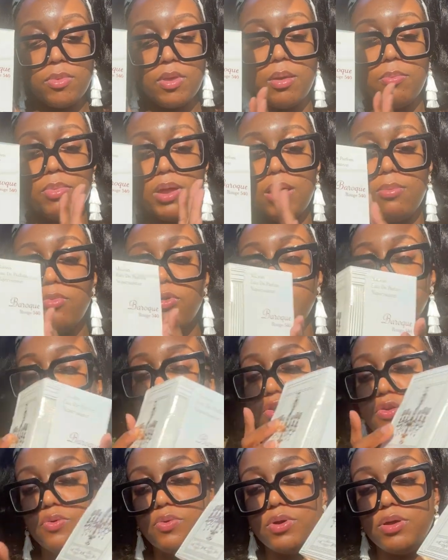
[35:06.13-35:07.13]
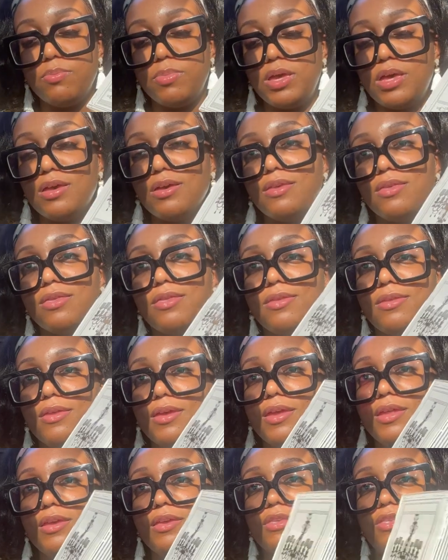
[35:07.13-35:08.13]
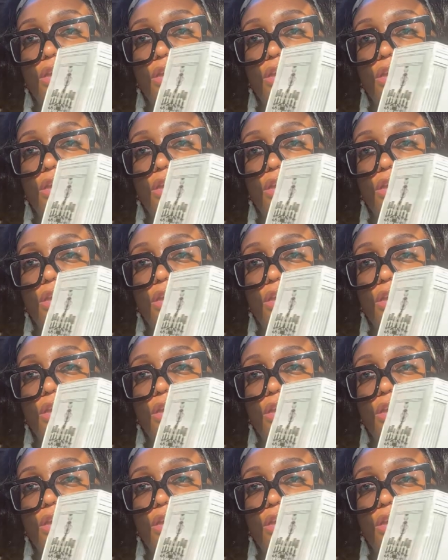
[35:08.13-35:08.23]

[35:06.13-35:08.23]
but i'm gonna do it because it is